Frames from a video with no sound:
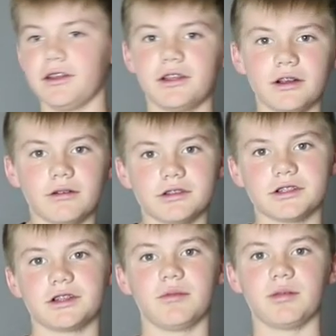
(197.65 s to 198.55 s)
You can always
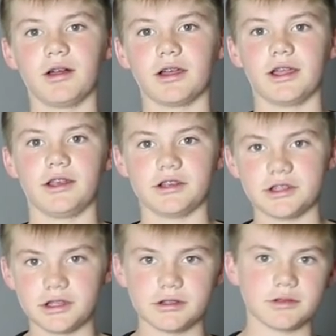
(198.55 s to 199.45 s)
just unplug it and
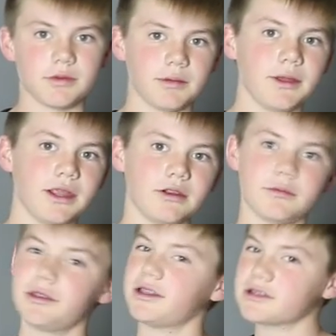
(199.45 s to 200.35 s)
just use it by
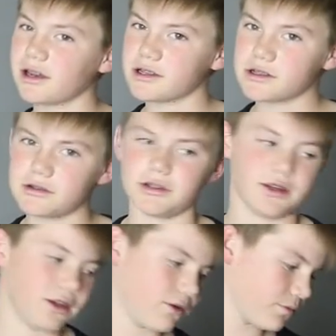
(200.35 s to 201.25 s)
manual, but that's not as cool,
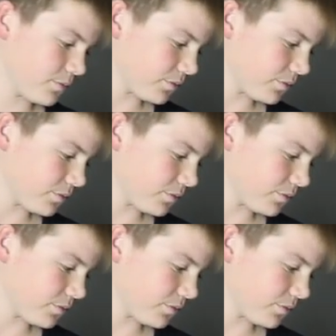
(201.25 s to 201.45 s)
you know?